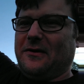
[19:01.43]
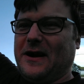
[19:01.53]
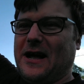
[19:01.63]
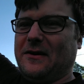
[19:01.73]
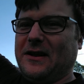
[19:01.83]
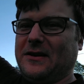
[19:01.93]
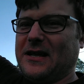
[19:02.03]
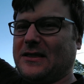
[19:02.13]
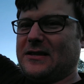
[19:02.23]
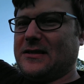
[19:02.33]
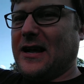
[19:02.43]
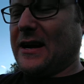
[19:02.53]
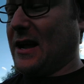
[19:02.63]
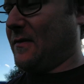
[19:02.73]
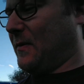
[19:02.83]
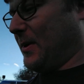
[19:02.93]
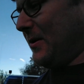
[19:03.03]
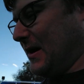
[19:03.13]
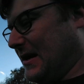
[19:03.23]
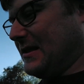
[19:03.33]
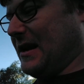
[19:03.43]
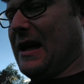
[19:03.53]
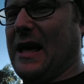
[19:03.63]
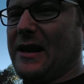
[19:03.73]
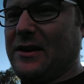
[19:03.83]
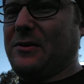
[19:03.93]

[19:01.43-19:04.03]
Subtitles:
around and get the deck out from underneath it. I had to